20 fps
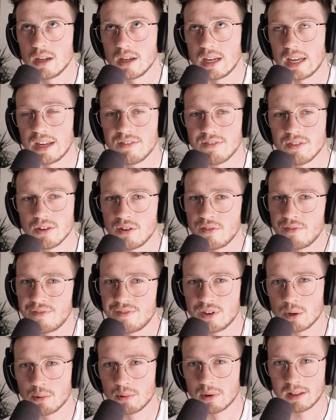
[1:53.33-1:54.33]
even
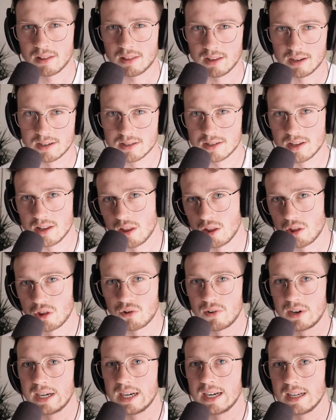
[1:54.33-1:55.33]
viewing things in the
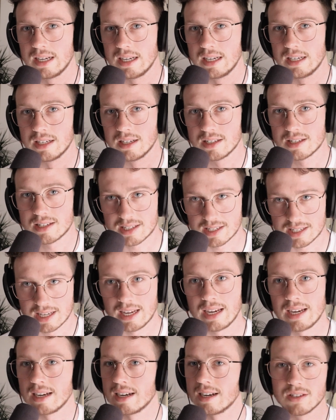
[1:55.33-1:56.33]
3D
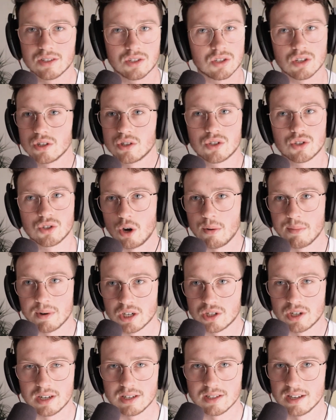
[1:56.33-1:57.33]
scene is just so
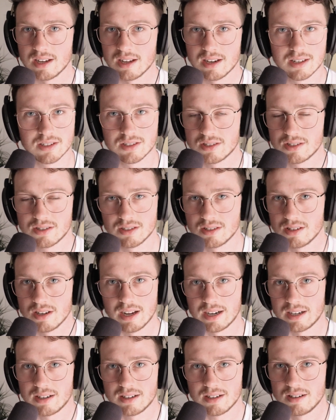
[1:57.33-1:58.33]
much easier. It's
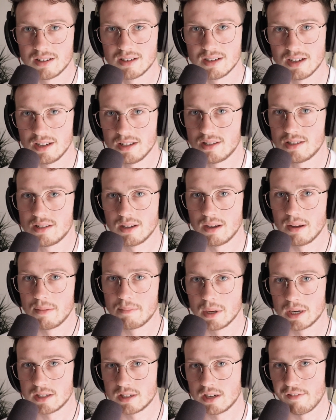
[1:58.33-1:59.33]
like, it's a
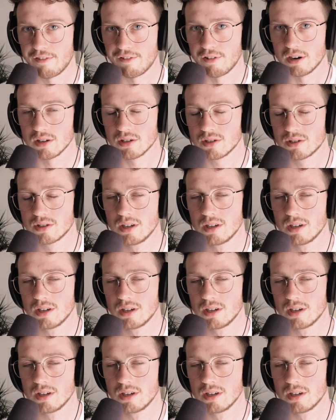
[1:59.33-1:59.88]
big difference.